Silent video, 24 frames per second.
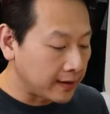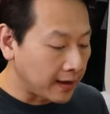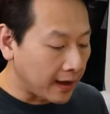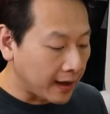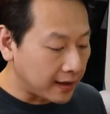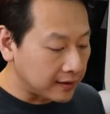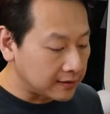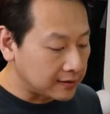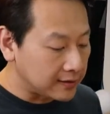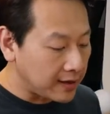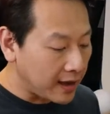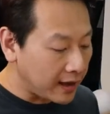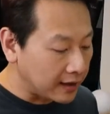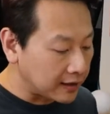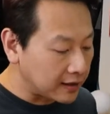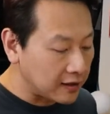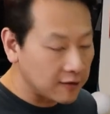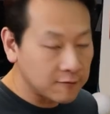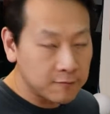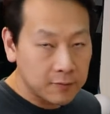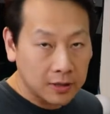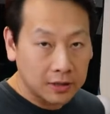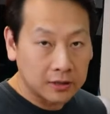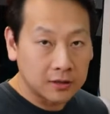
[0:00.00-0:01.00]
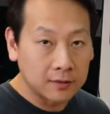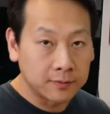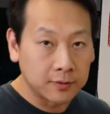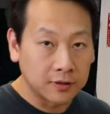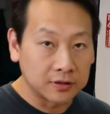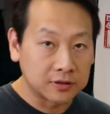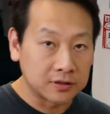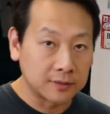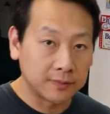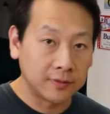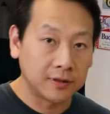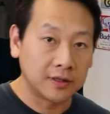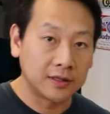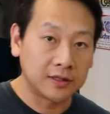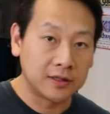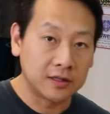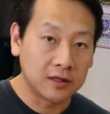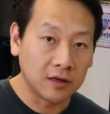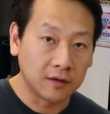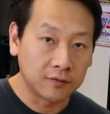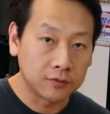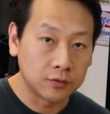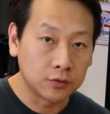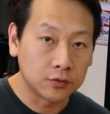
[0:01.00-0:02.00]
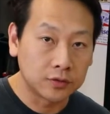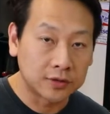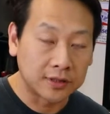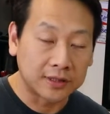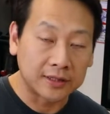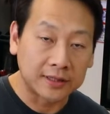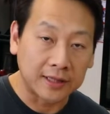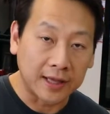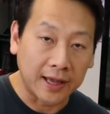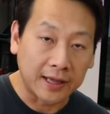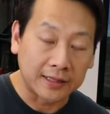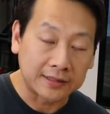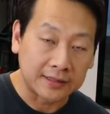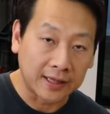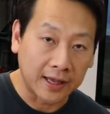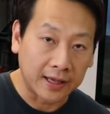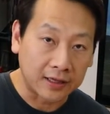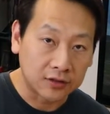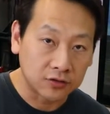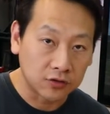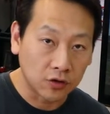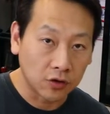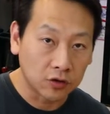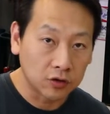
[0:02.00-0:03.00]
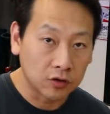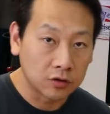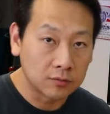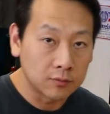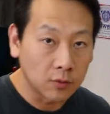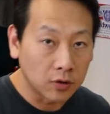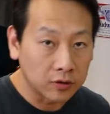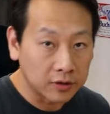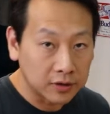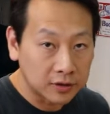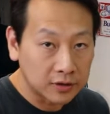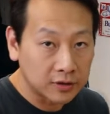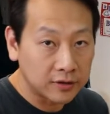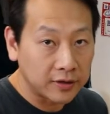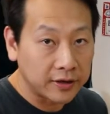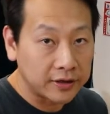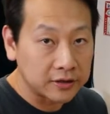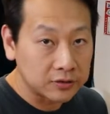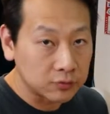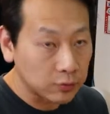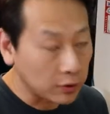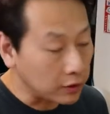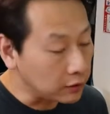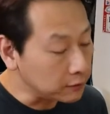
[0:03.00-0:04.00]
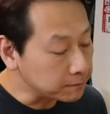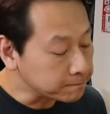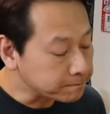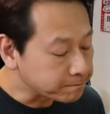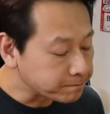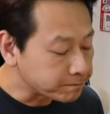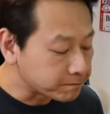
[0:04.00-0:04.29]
And that gives me the possibility of using it as an external monitor as well.